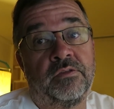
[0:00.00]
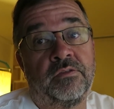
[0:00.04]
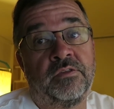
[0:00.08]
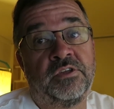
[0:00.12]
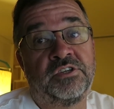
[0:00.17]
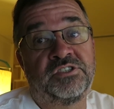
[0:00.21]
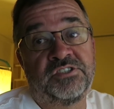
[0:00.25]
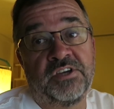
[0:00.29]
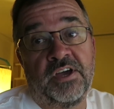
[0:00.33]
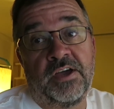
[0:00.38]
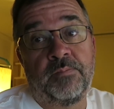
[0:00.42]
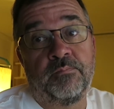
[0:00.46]

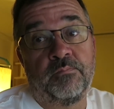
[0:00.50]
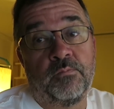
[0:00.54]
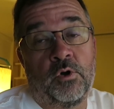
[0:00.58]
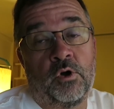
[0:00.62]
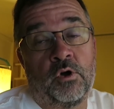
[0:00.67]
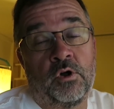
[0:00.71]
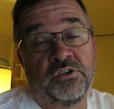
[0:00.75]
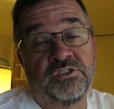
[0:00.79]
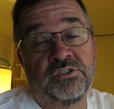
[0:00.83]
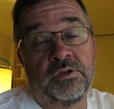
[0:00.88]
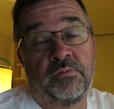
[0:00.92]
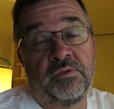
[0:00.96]
the same
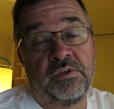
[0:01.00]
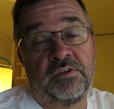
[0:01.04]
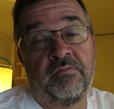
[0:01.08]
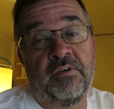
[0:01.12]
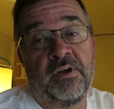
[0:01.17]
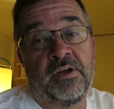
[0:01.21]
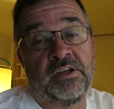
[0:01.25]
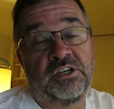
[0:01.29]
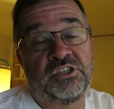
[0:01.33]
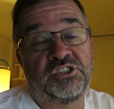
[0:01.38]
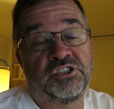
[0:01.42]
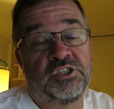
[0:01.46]
or something
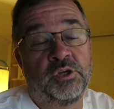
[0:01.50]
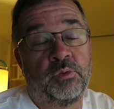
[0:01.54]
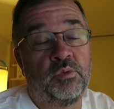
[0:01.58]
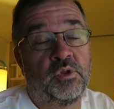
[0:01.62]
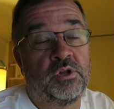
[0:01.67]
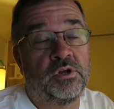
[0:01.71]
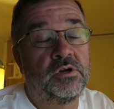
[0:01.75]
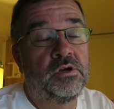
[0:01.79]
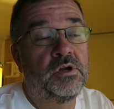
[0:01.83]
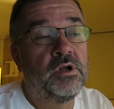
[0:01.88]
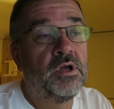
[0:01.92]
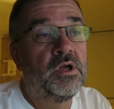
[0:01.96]
very
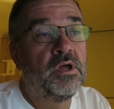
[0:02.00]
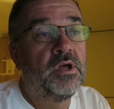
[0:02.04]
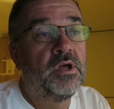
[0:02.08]
similar.